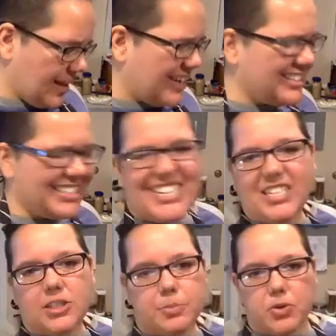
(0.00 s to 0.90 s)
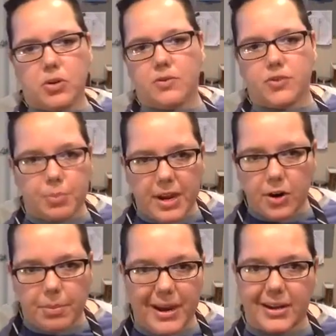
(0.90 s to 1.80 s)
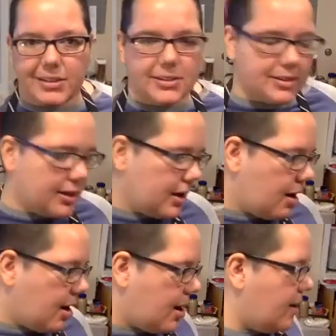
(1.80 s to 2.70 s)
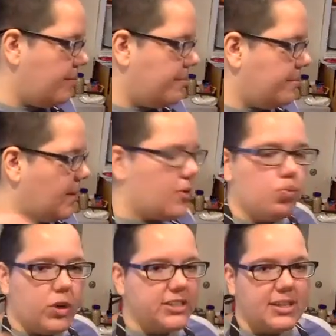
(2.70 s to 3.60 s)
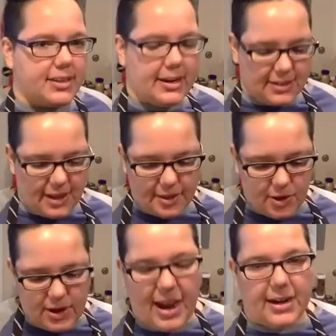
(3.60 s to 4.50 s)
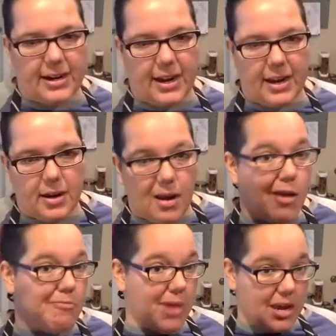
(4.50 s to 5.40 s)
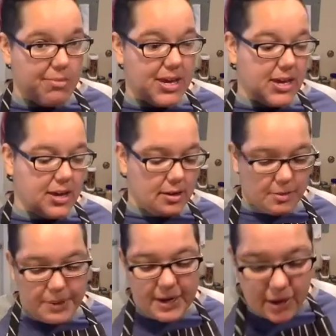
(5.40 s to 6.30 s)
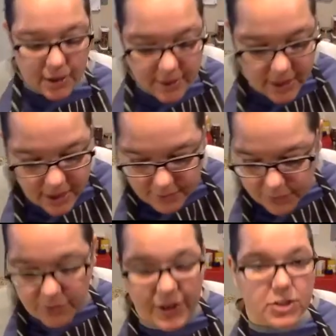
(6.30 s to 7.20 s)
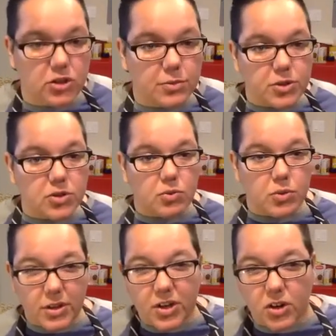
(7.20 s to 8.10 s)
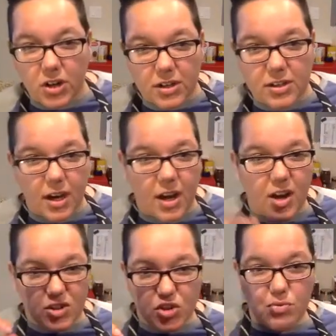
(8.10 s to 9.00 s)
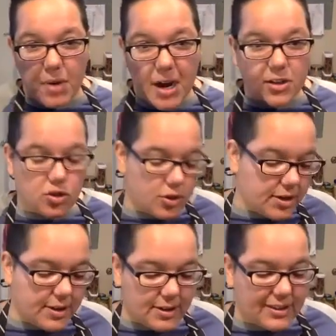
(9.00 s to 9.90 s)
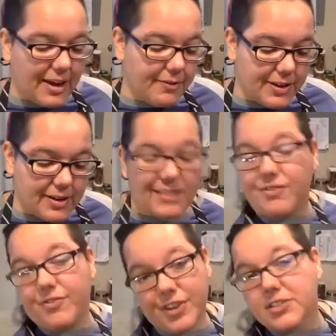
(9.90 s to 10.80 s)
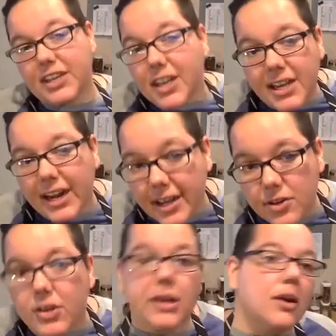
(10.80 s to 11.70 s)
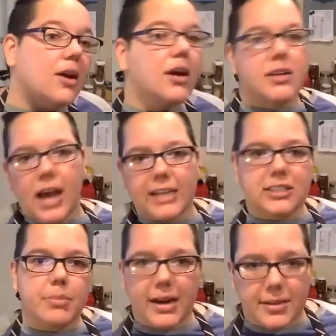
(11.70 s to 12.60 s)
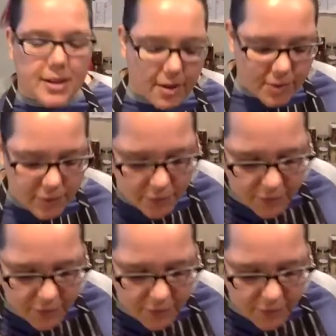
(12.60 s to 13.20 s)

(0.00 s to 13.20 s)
a teaspoon of tomato paste and whisk that together and add it in. Maybe depending on if the vegetables are really cooked too much or anything like that, if it feels like it can handle it, toss it back in the oven for